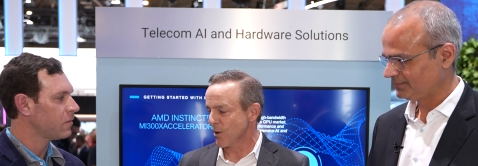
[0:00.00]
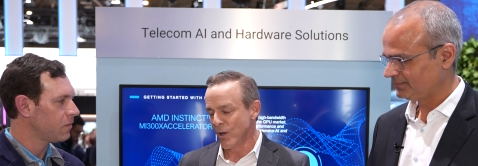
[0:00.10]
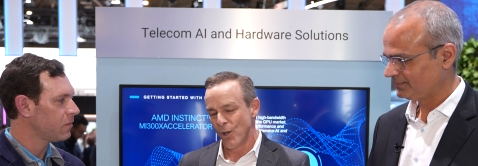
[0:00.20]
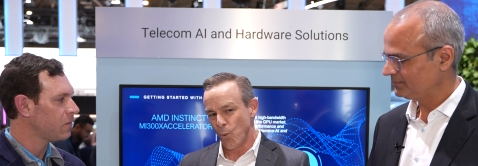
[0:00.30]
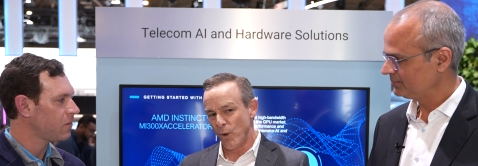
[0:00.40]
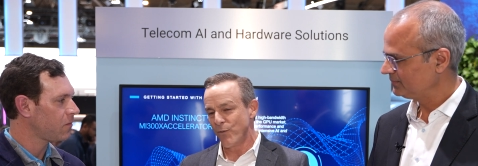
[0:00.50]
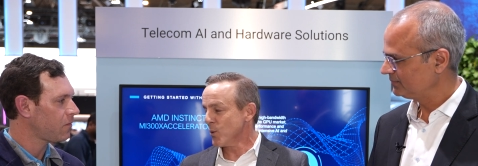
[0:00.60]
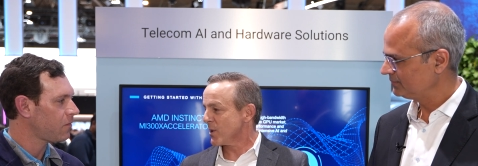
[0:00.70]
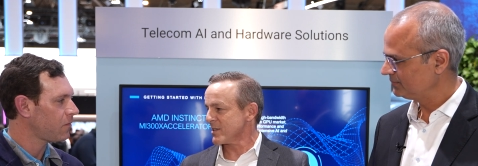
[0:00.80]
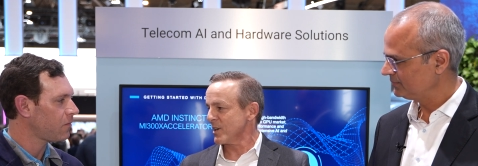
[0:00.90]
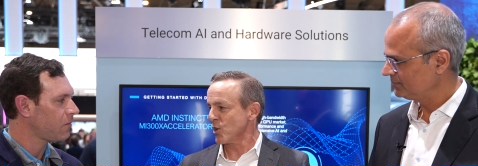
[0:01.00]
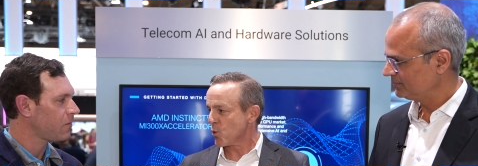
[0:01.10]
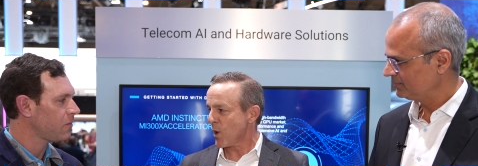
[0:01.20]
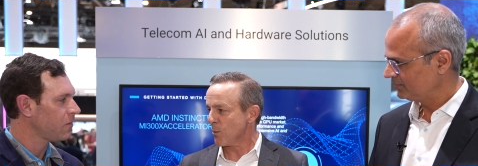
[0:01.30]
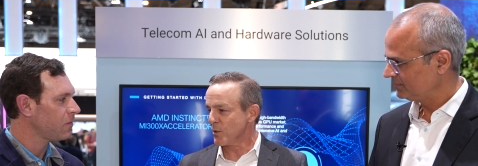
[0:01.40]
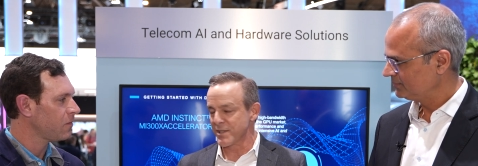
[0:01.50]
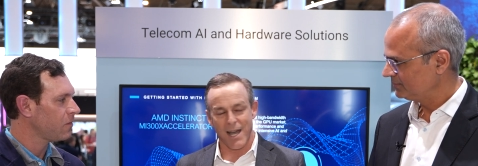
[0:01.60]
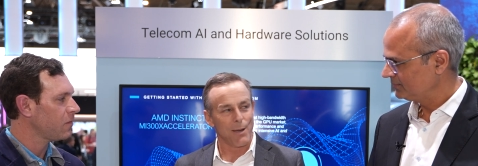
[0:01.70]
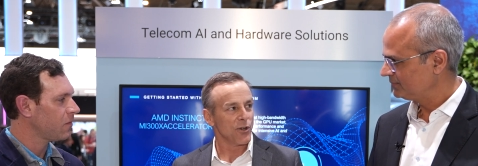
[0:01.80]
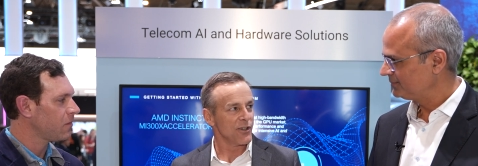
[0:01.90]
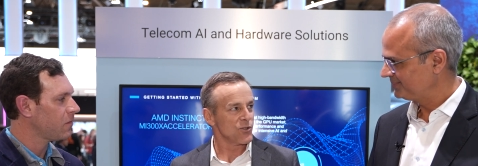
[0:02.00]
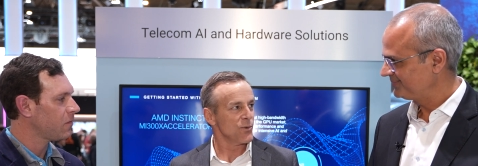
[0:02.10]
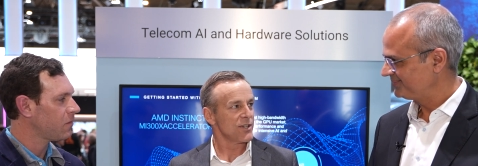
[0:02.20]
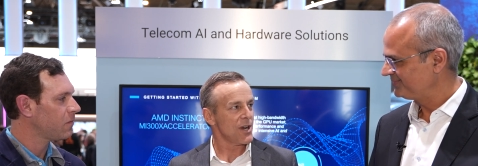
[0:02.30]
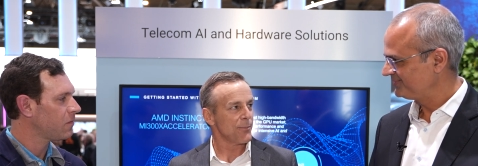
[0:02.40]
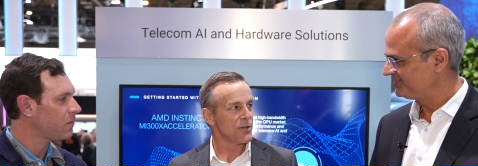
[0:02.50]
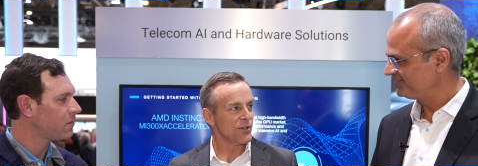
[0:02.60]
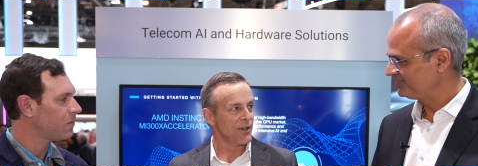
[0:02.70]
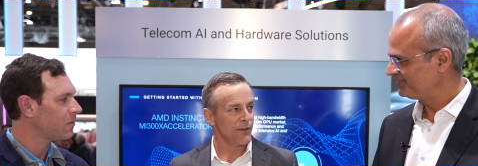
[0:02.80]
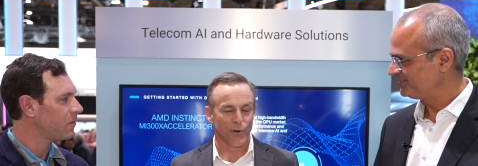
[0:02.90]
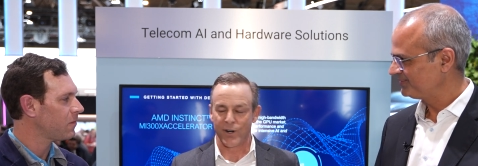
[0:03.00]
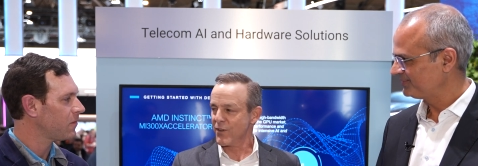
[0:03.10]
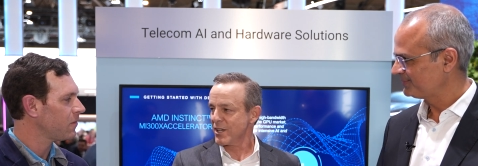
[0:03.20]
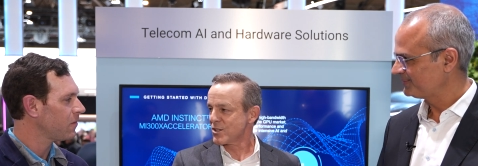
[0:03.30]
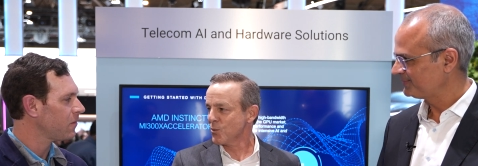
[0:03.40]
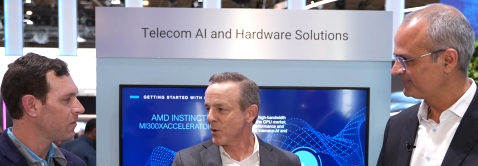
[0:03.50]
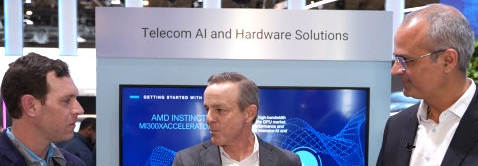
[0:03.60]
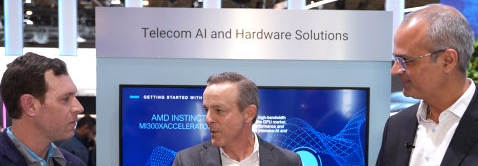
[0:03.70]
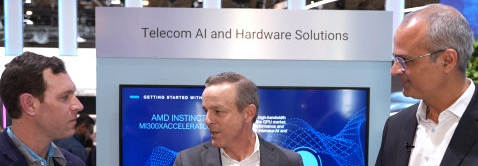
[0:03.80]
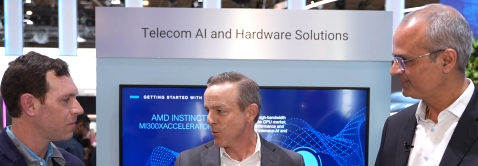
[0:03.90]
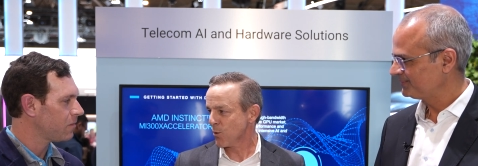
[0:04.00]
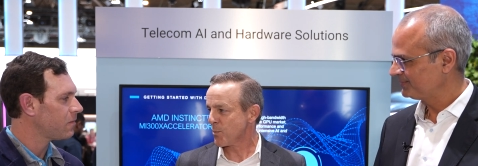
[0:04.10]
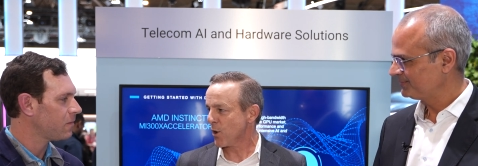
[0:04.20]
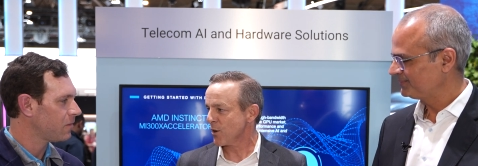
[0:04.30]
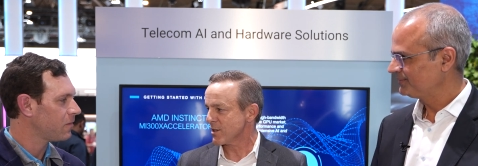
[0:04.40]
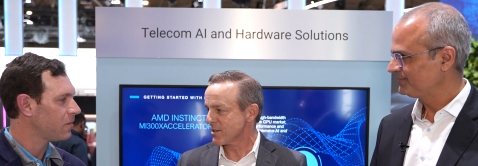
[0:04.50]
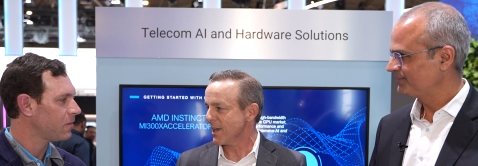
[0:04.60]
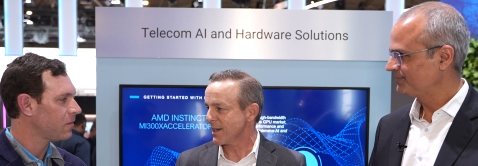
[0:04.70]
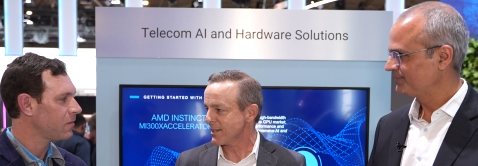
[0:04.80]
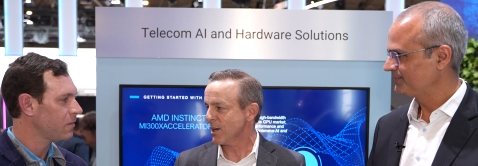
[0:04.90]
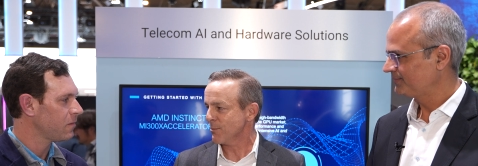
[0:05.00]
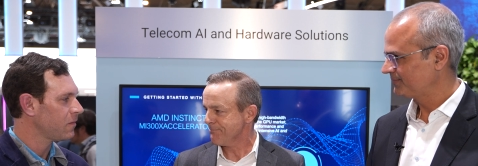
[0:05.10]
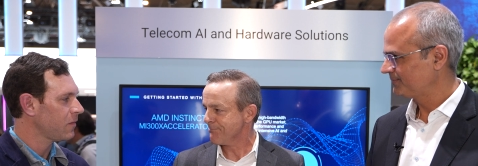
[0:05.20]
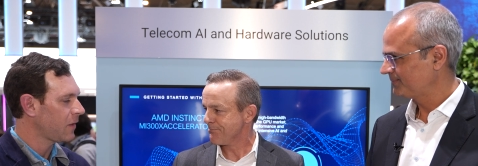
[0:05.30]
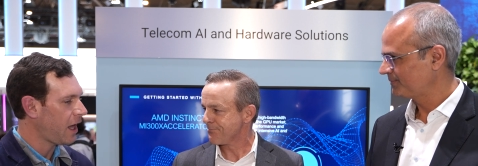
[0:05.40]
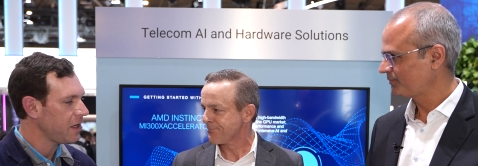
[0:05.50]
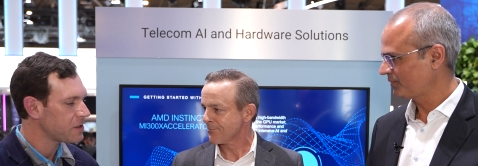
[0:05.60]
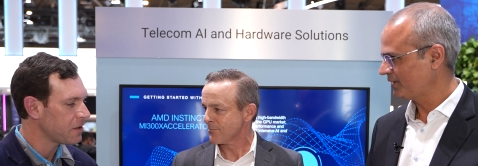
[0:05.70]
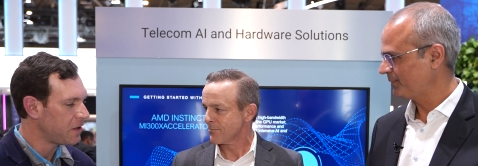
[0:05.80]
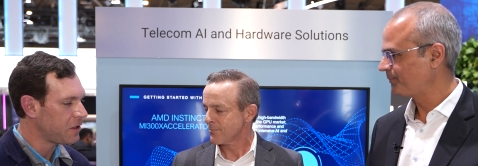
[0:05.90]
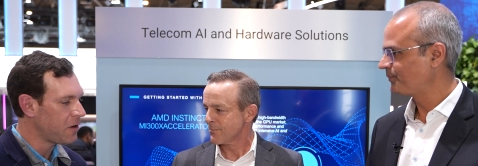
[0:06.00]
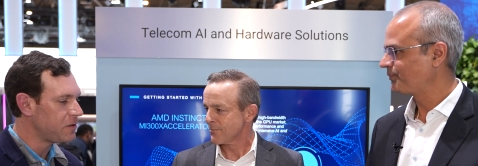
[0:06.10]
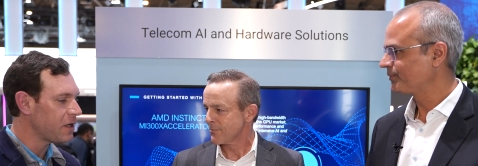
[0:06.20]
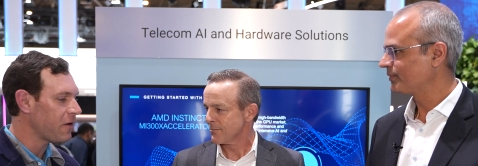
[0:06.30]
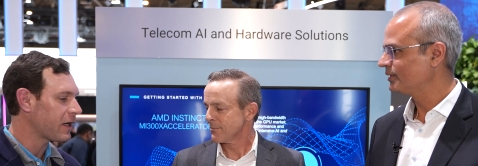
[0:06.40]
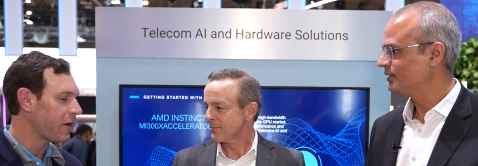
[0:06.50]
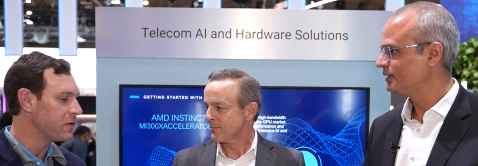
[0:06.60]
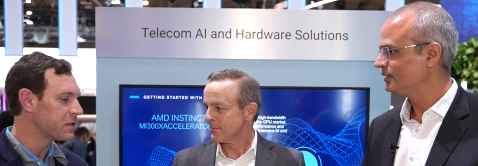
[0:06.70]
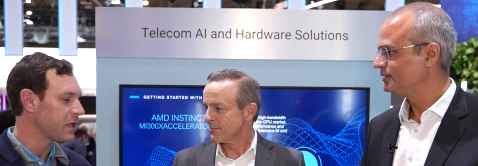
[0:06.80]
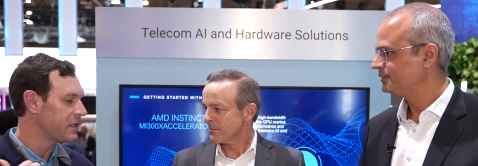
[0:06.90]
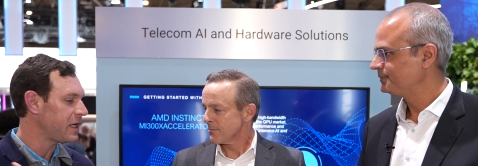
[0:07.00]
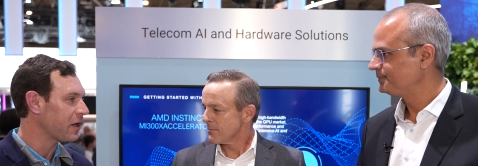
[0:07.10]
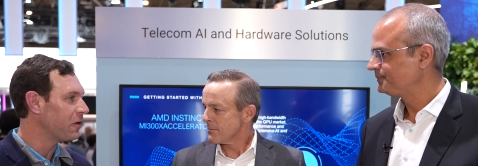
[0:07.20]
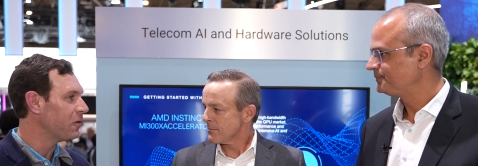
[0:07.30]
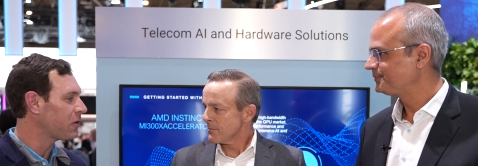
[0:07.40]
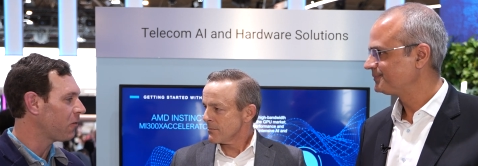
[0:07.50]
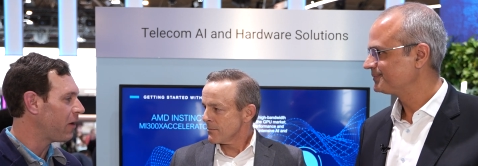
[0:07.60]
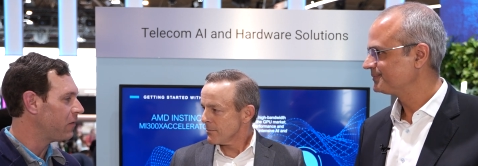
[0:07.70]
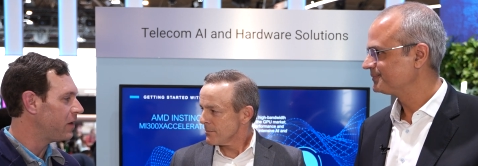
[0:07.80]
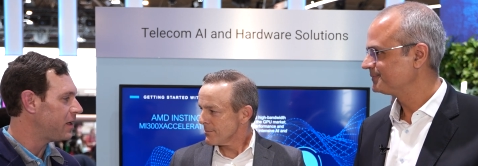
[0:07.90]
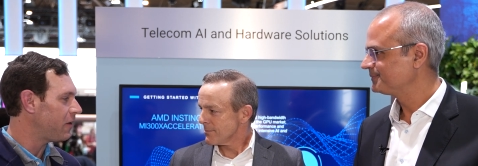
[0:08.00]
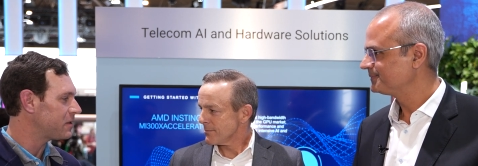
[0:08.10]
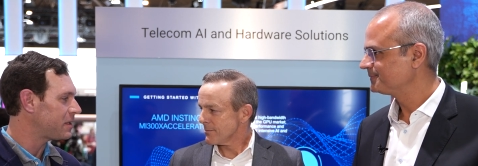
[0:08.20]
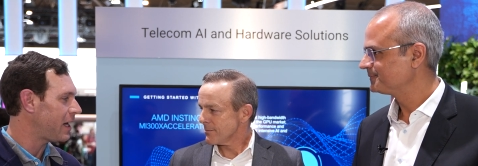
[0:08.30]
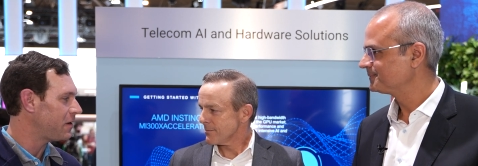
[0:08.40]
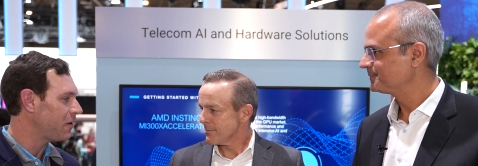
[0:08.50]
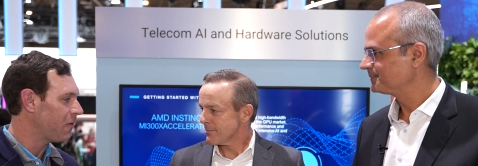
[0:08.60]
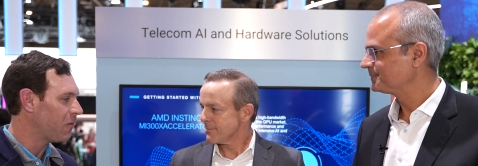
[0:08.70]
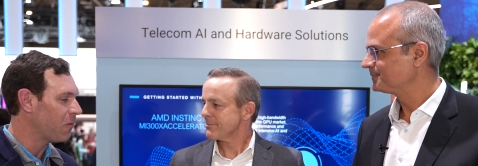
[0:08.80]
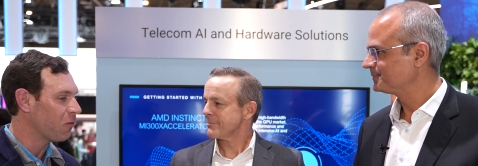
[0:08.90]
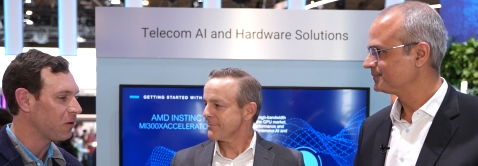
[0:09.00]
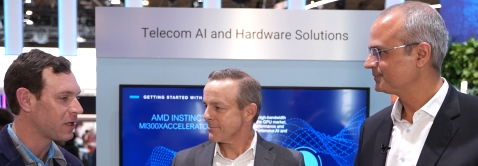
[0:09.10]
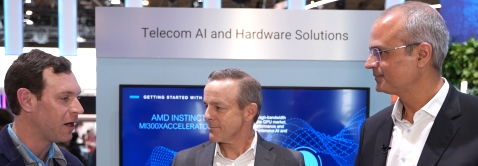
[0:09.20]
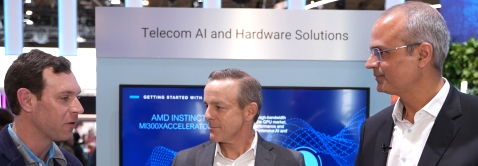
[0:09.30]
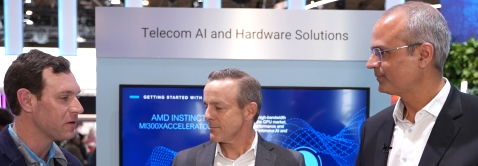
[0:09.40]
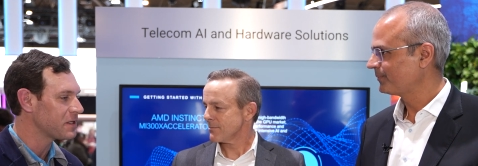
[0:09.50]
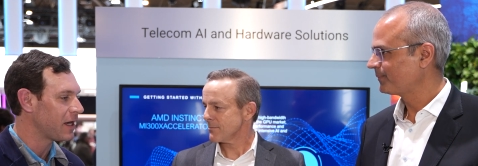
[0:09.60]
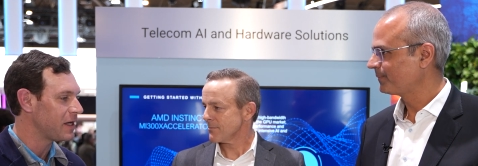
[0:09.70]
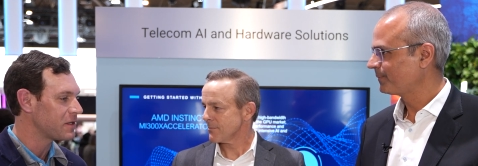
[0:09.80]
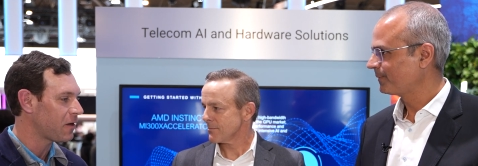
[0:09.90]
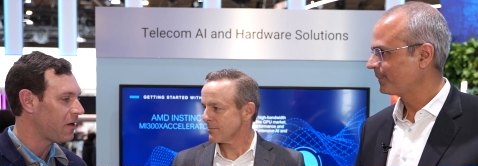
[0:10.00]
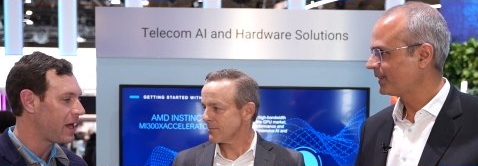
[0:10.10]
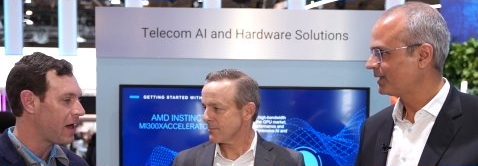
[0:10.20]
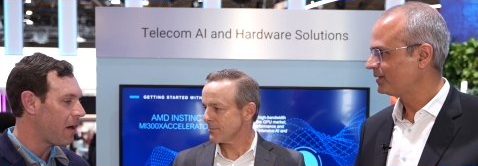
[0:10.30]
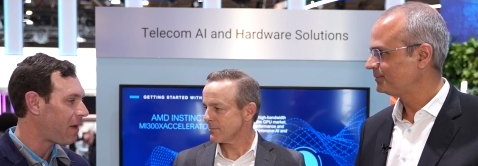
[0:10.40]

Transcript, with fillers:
Speaker 1: So we view it as an incredible time where there's rich opportunity for innovation with, with partners like Dell.
Speaker 2: Excellent. You know, Derek, I was uh, taking a look around the Dell stand here at Mobile World Congress and I saw a uh,